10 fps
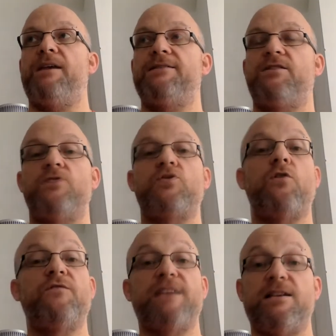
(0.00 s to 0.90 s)
is that those
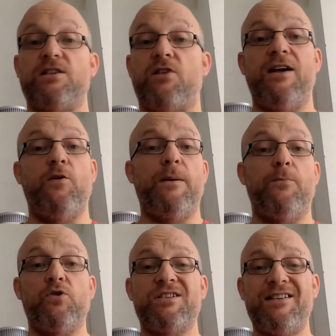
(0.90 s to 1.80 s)
conversations are a little
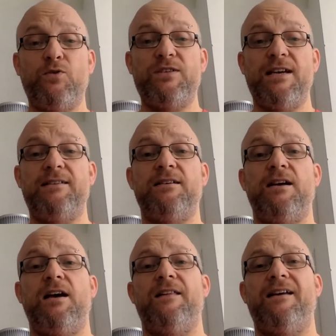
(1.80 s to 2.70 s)
bit more stilted.
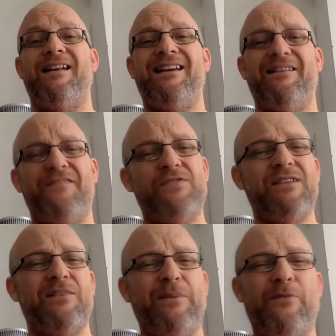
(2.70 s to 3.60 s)
It feels
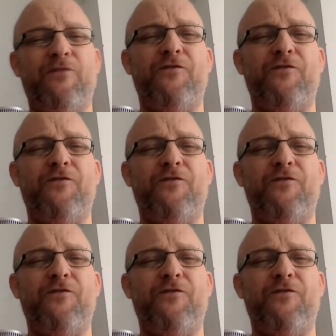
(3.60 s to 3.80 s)
a little bit more